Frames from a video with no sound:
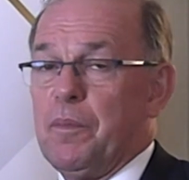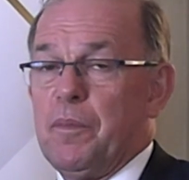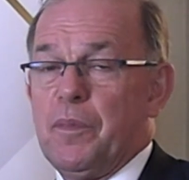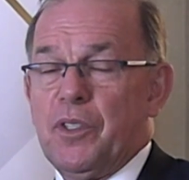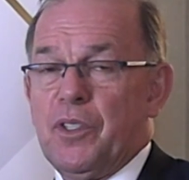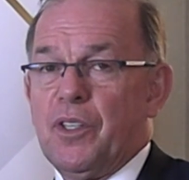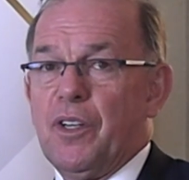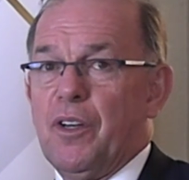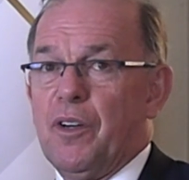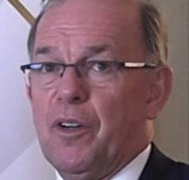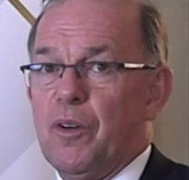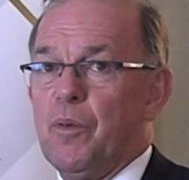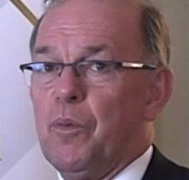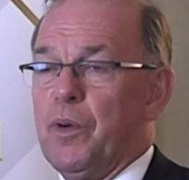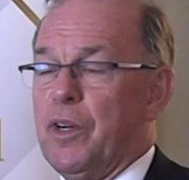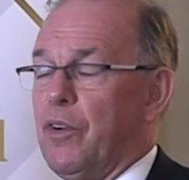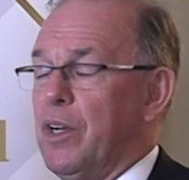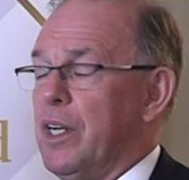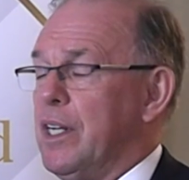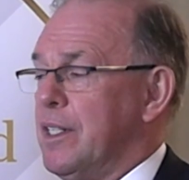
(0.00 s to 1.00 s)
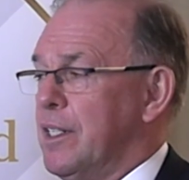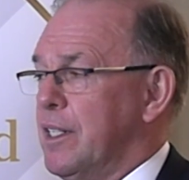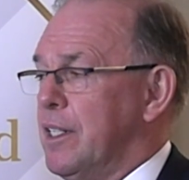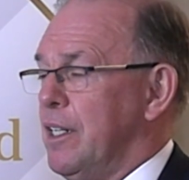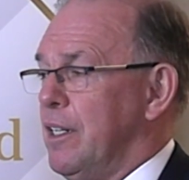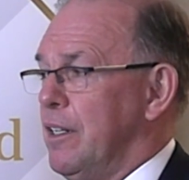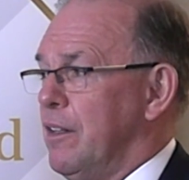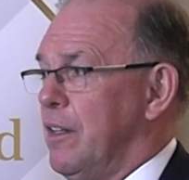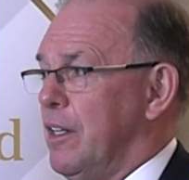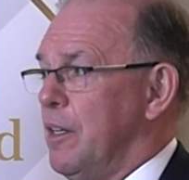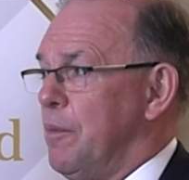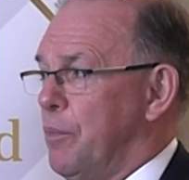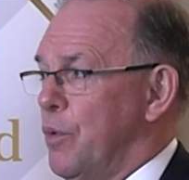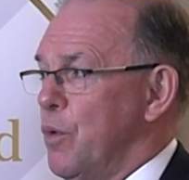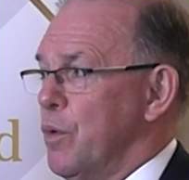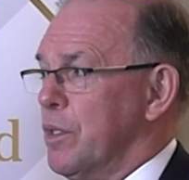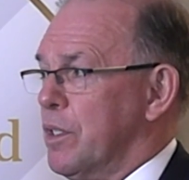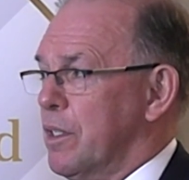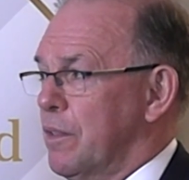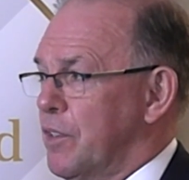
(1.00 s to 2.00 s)
So we really see the
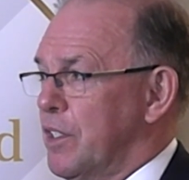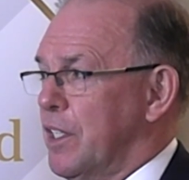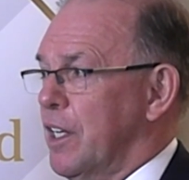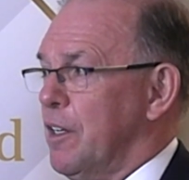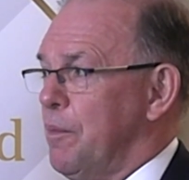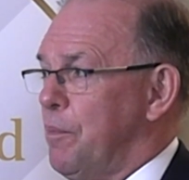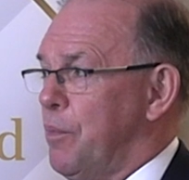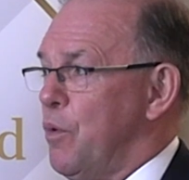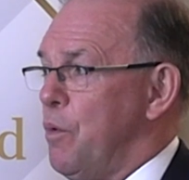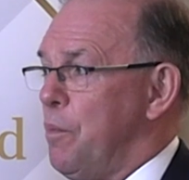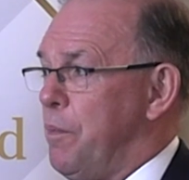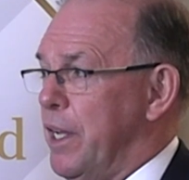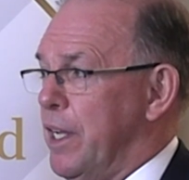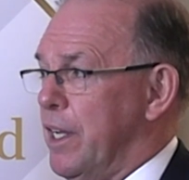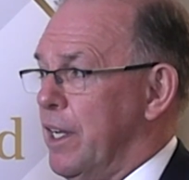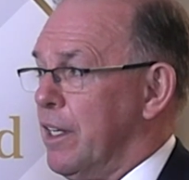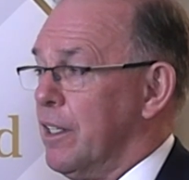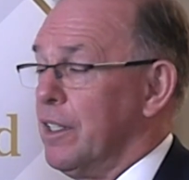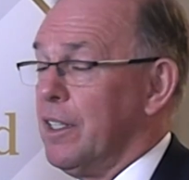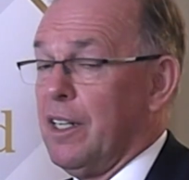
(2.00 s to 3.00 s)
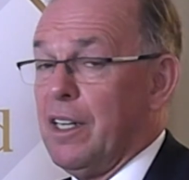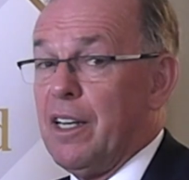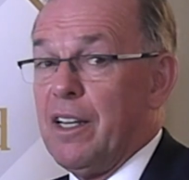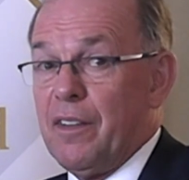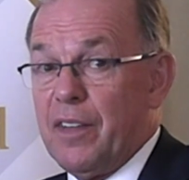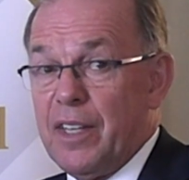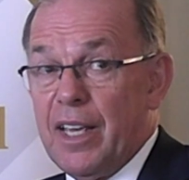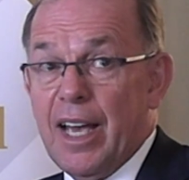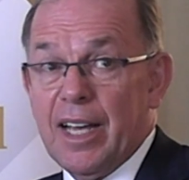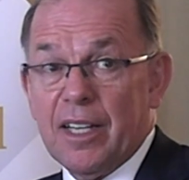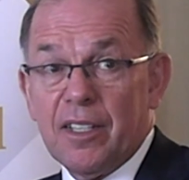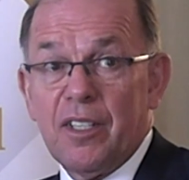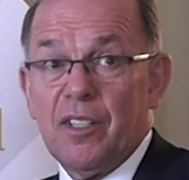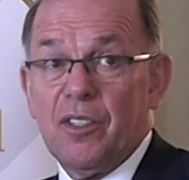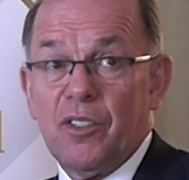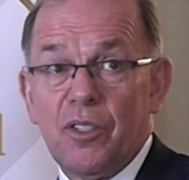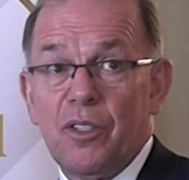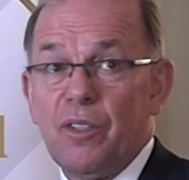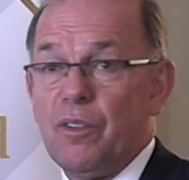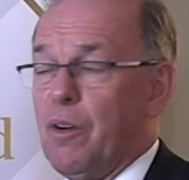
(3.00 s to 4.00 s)
importance of Singapore being the
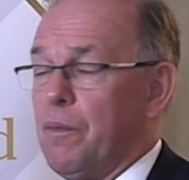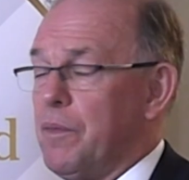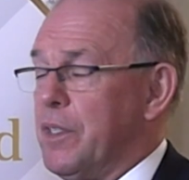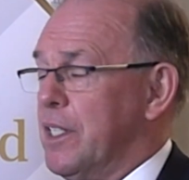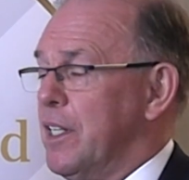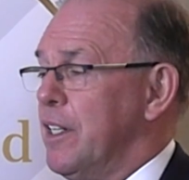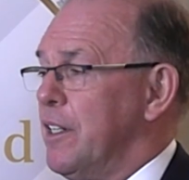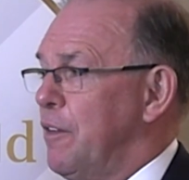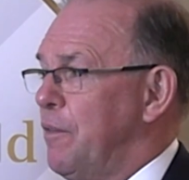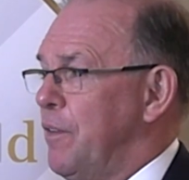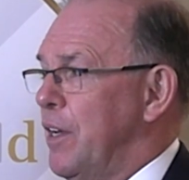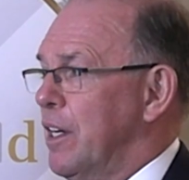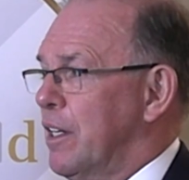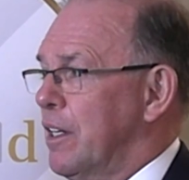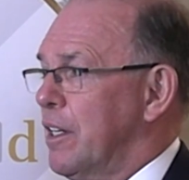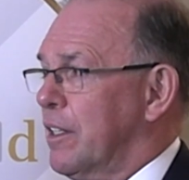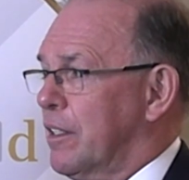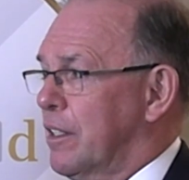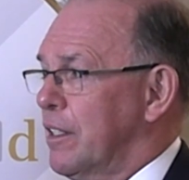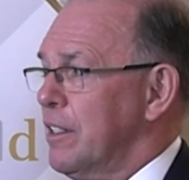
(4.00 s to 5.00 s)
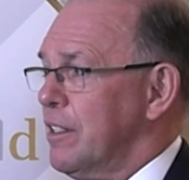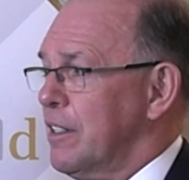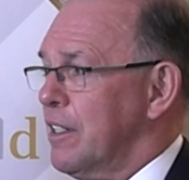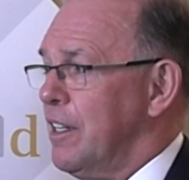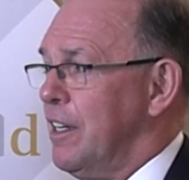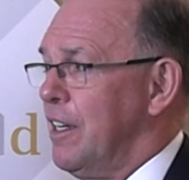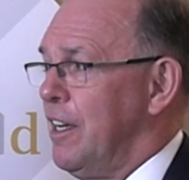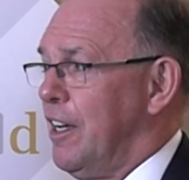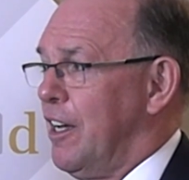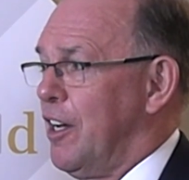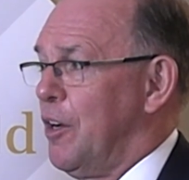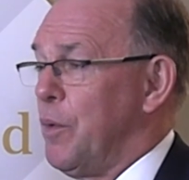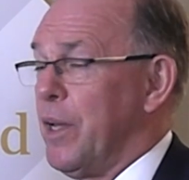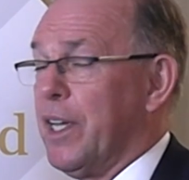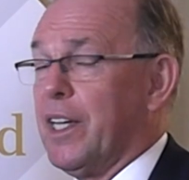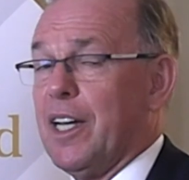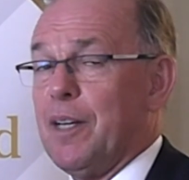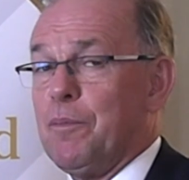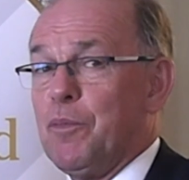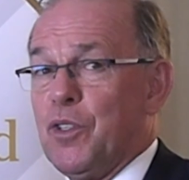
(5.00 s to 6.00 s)
access to, obviously, an event like this. We
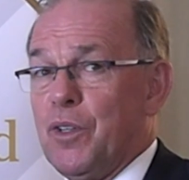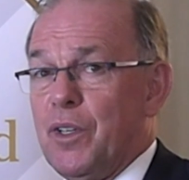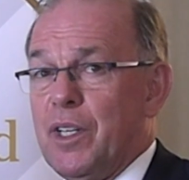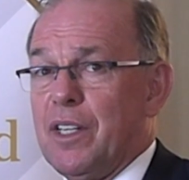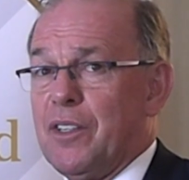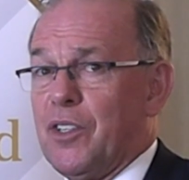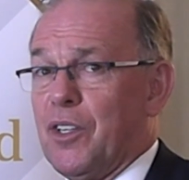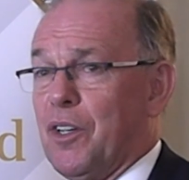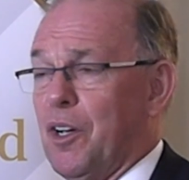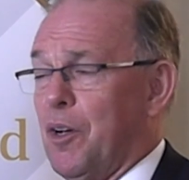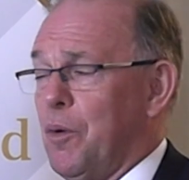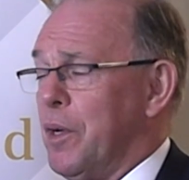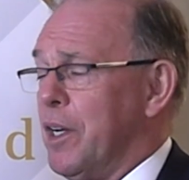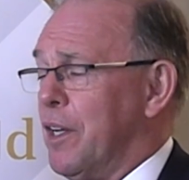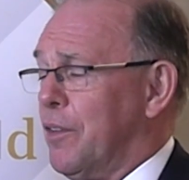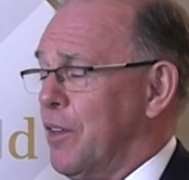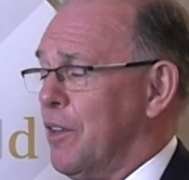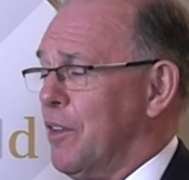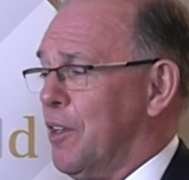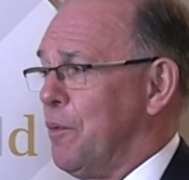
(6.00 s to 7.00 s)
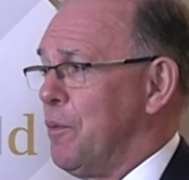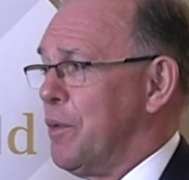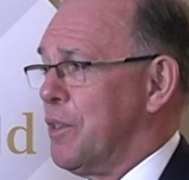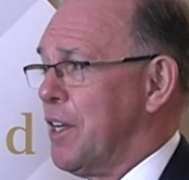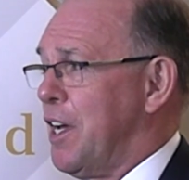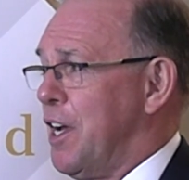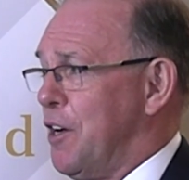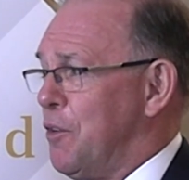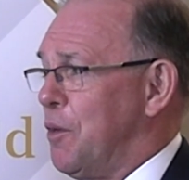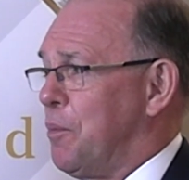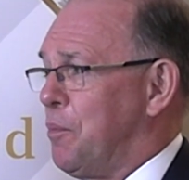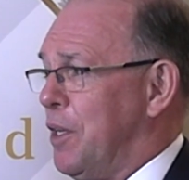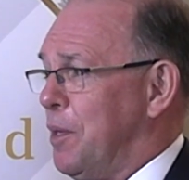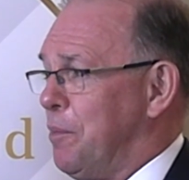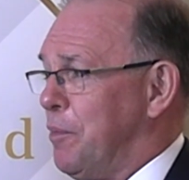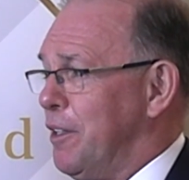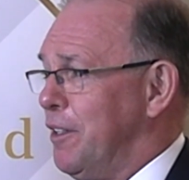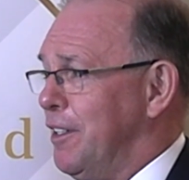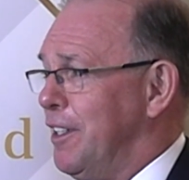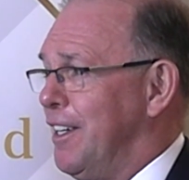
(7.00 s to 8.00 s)
came 2 years ago when I think there was 100
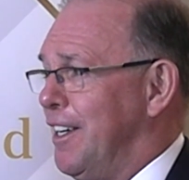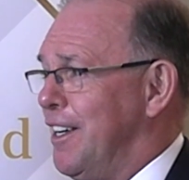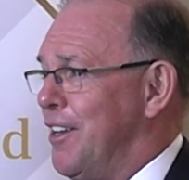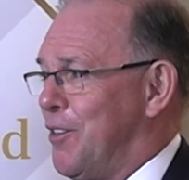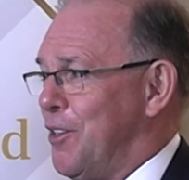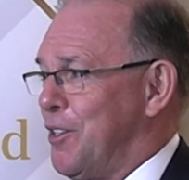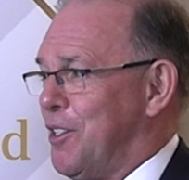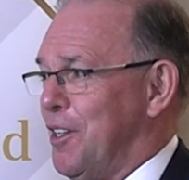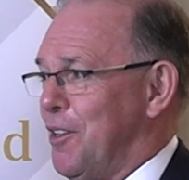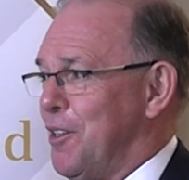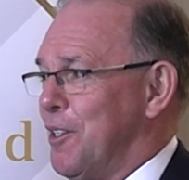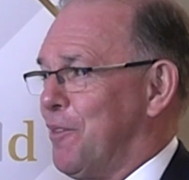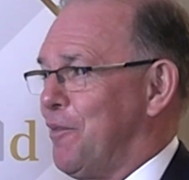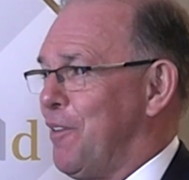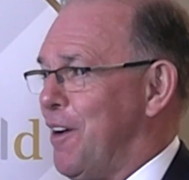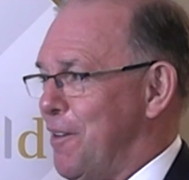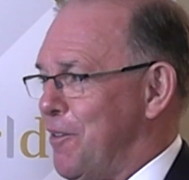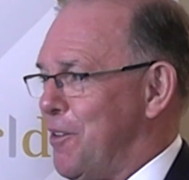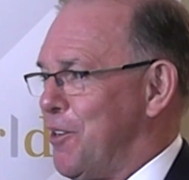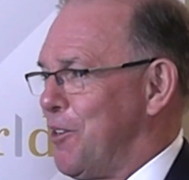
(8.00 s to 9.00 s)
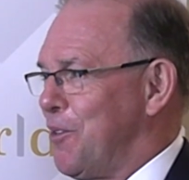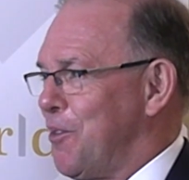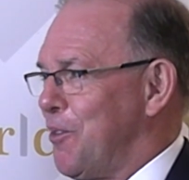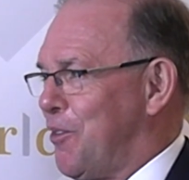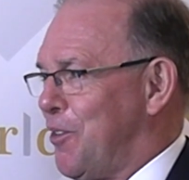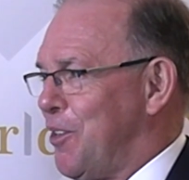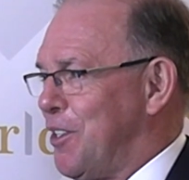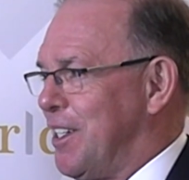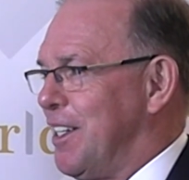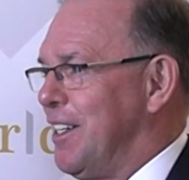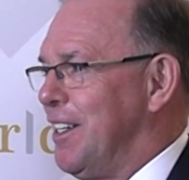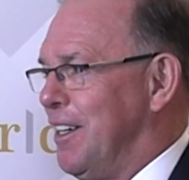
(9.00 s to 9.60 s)
people. This year there's 530.